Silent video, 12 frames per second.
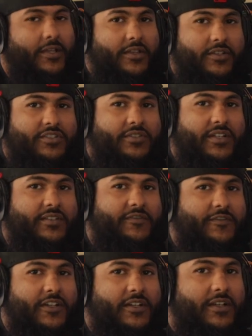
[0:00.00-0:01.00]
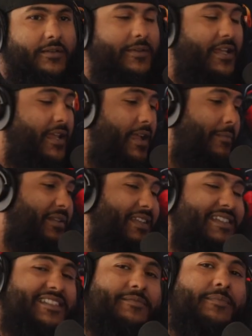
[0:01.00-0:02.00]
Straight the fuck up. But
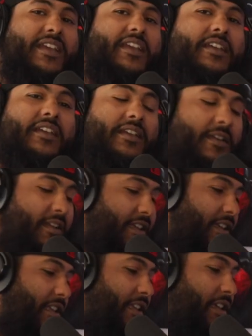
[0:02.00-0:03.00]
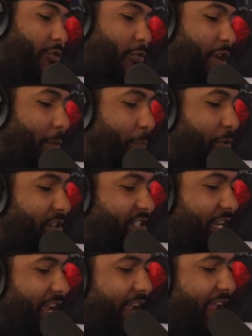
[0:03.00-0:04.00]
listen, man. We
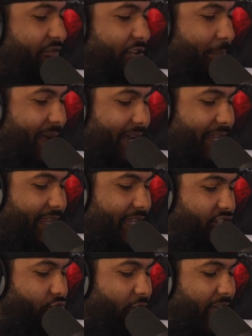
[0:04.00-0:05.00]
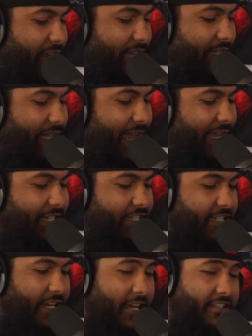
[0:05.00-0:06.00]
appreciate everybody that's rocking, liking,
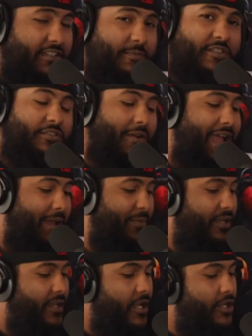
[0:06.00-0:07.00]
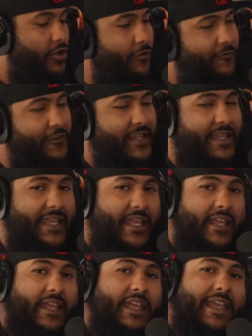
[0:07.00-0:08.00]
sharing, subscribing. Don't
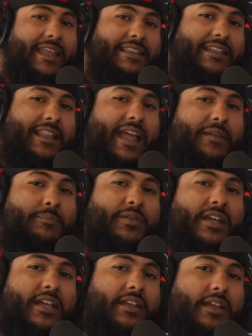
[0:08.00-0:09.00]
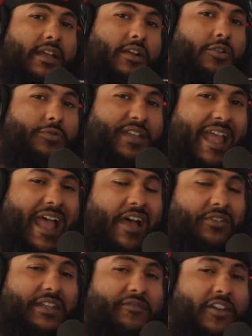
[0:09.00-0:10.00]
forget, hit the like button, go down, leave a